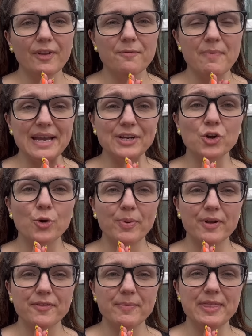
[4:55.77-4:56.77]
Made a
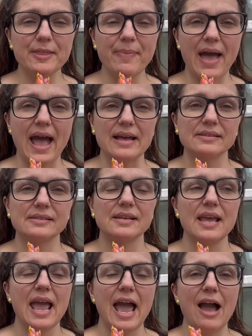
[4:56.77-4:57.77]
couple of them in the past
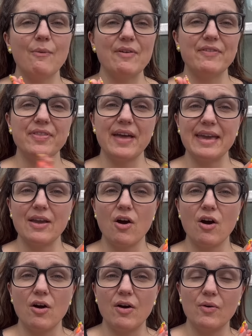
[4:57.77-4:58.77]
However, they
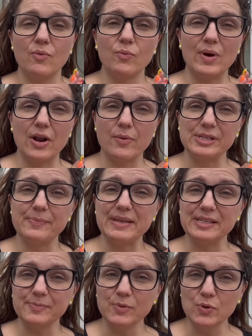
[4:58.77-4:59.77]
are when I was a
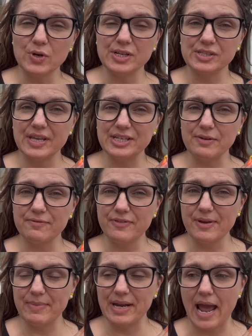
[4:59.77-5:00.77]
bit smaller, so they don't
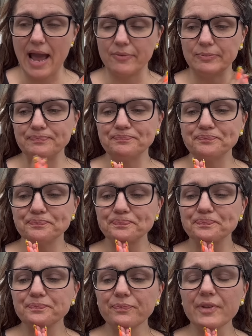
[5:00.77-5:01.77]
fit me now.
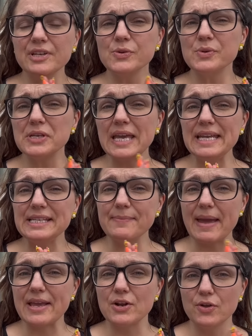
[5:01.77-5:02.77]
So I was keen to
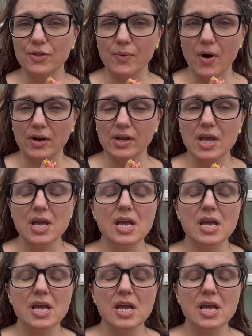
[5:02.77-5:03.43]
make another one.